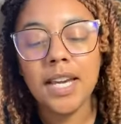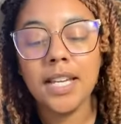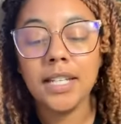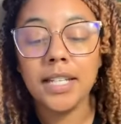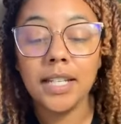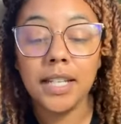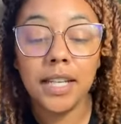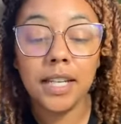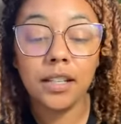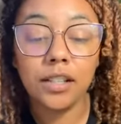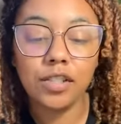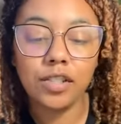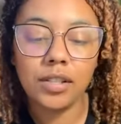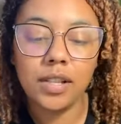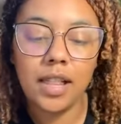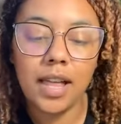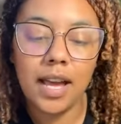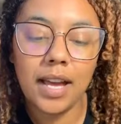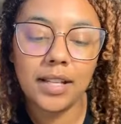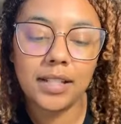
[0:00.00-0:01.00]
In an English
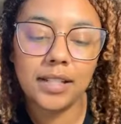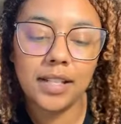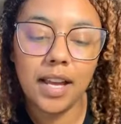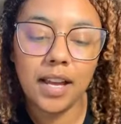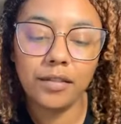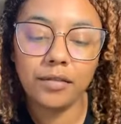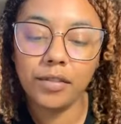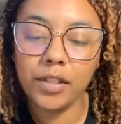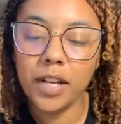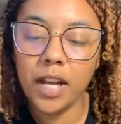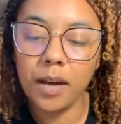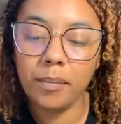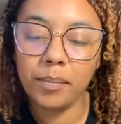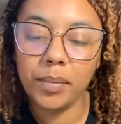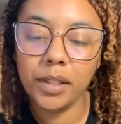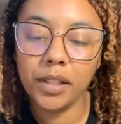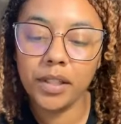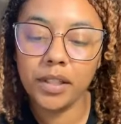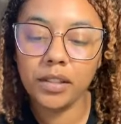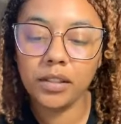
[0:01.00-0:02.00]
class, every
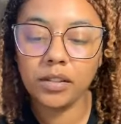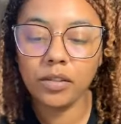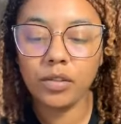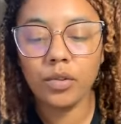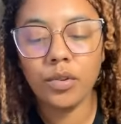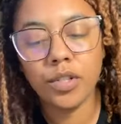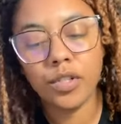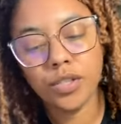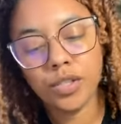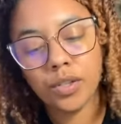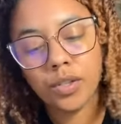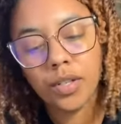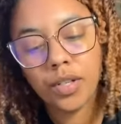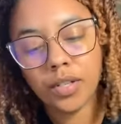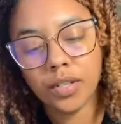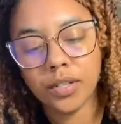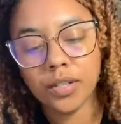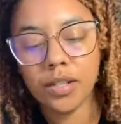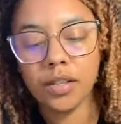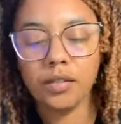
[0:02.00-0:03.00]
upper or
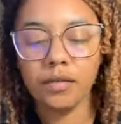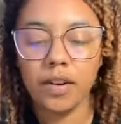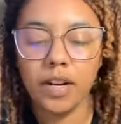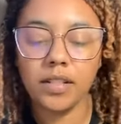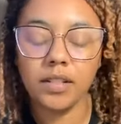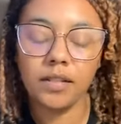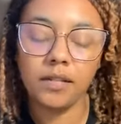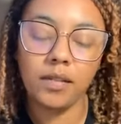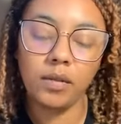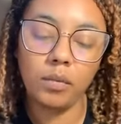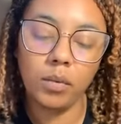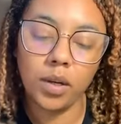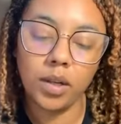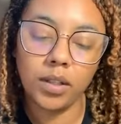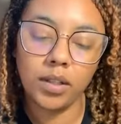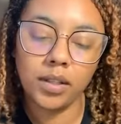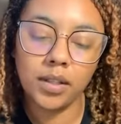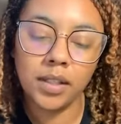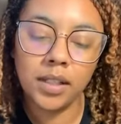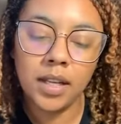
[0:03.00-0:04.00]
junior to the rest of the
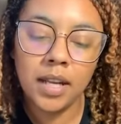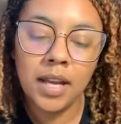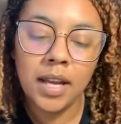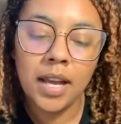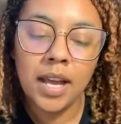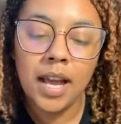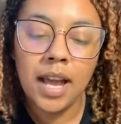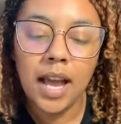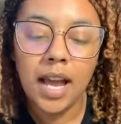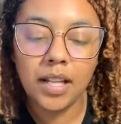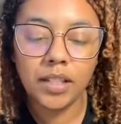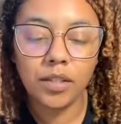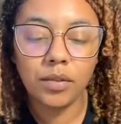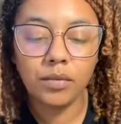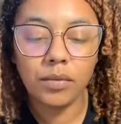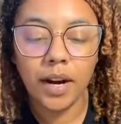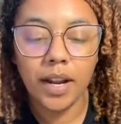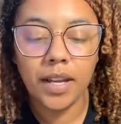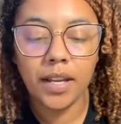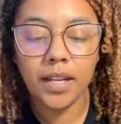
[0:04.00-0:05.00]
world had to
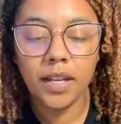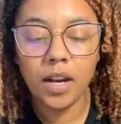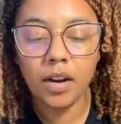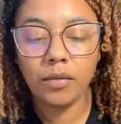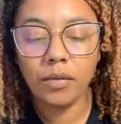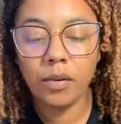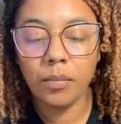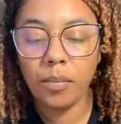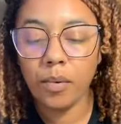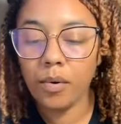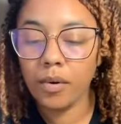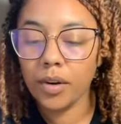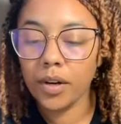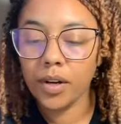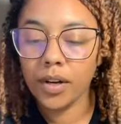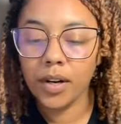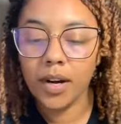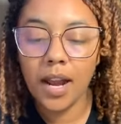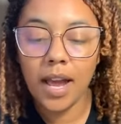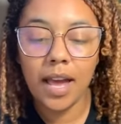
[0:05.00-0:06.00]
write a
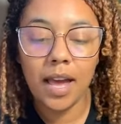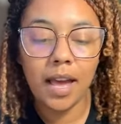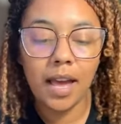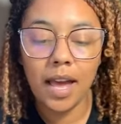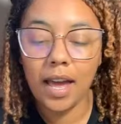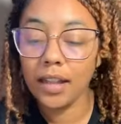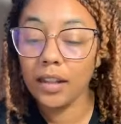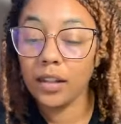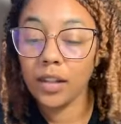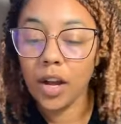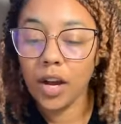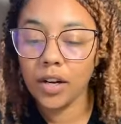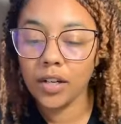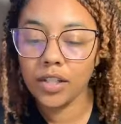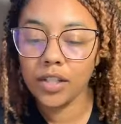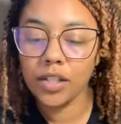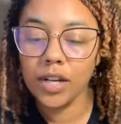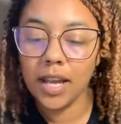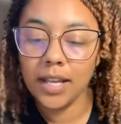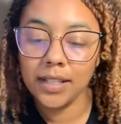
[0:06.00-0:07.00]
reporter at
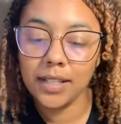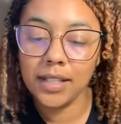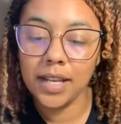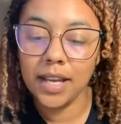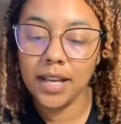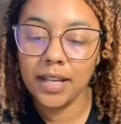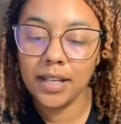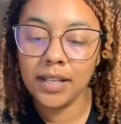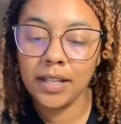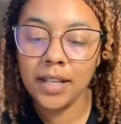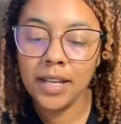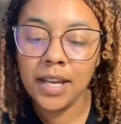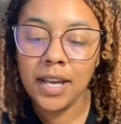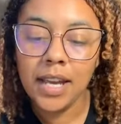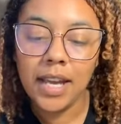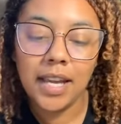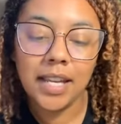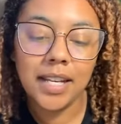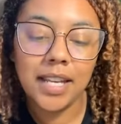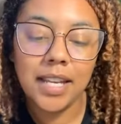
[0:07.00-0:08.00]
large essay,
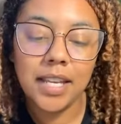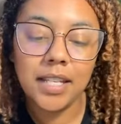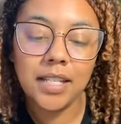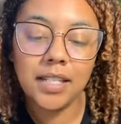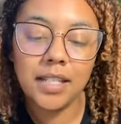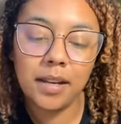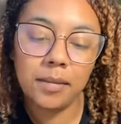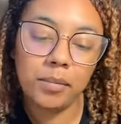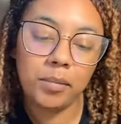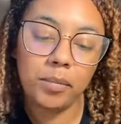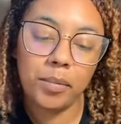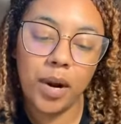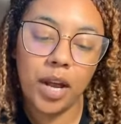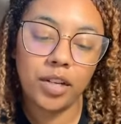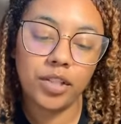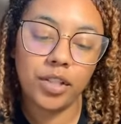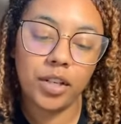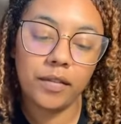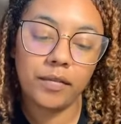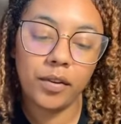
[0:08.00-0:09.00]
an in-depth
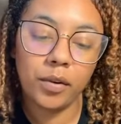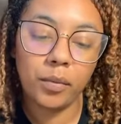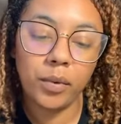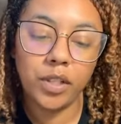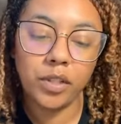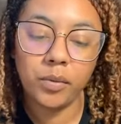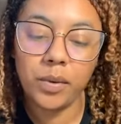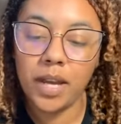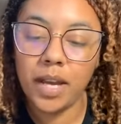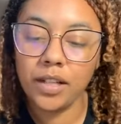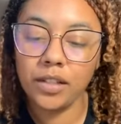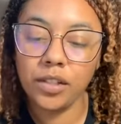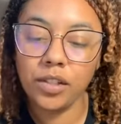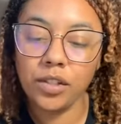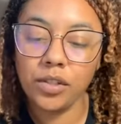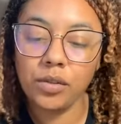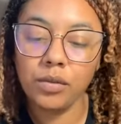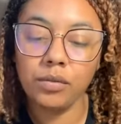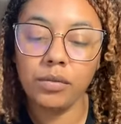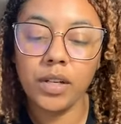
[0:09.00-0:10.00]
project for which we had to
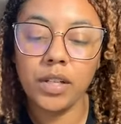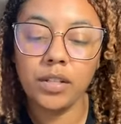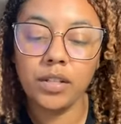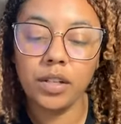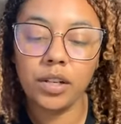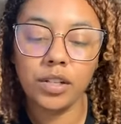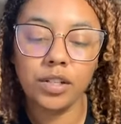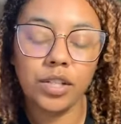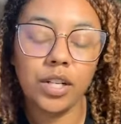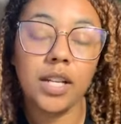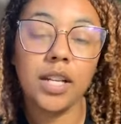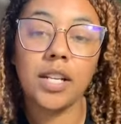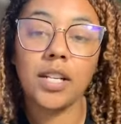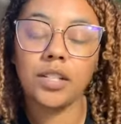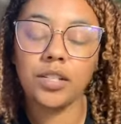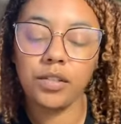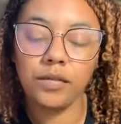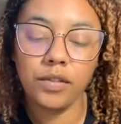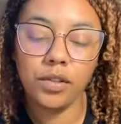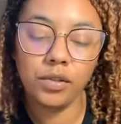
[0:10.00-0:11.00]
do research and
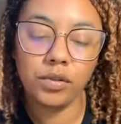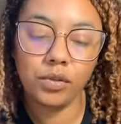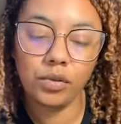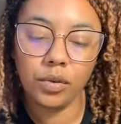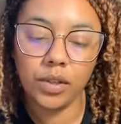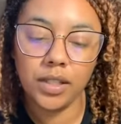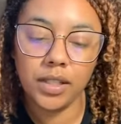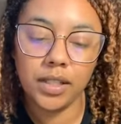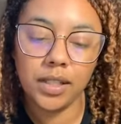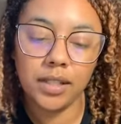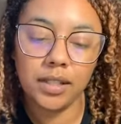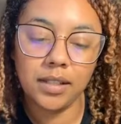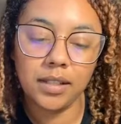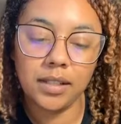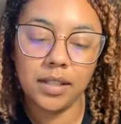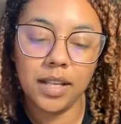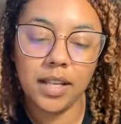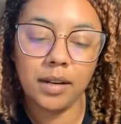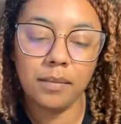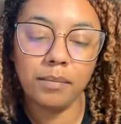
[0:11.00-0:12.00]
interview
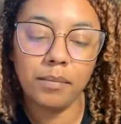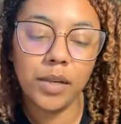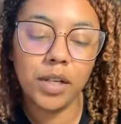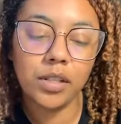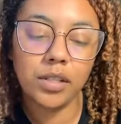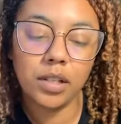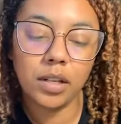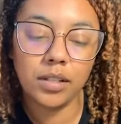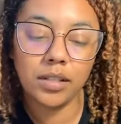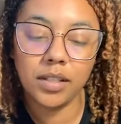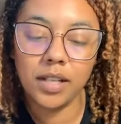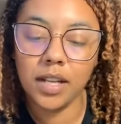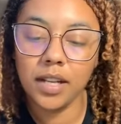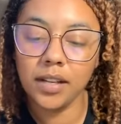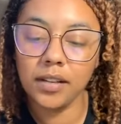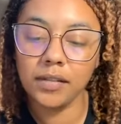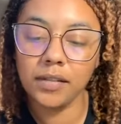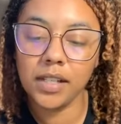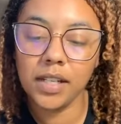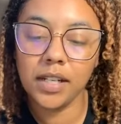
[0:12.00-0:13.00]
sources and immerse
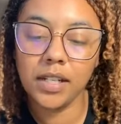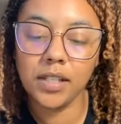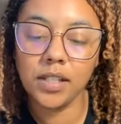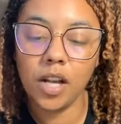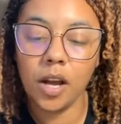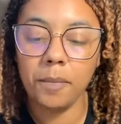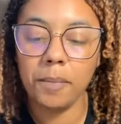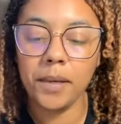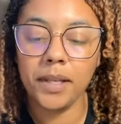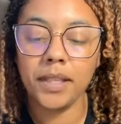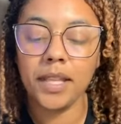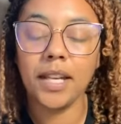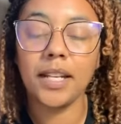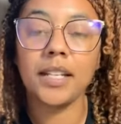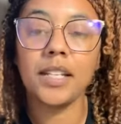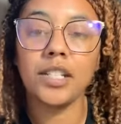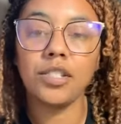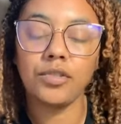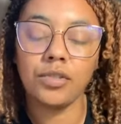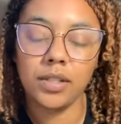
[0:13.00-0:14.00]
ourselves in a topic that
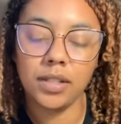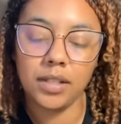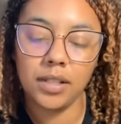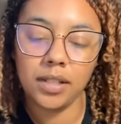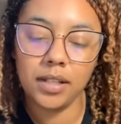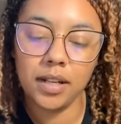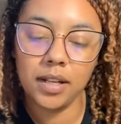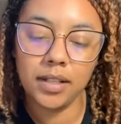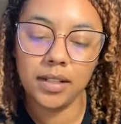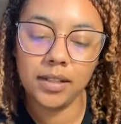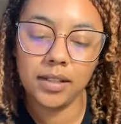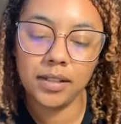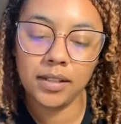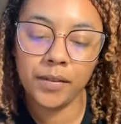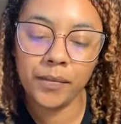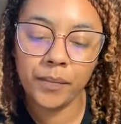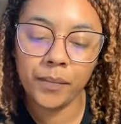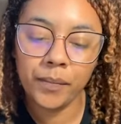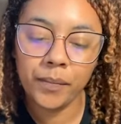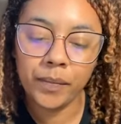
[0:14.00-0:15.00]
interested
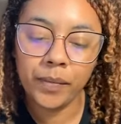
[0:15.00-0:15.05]
us.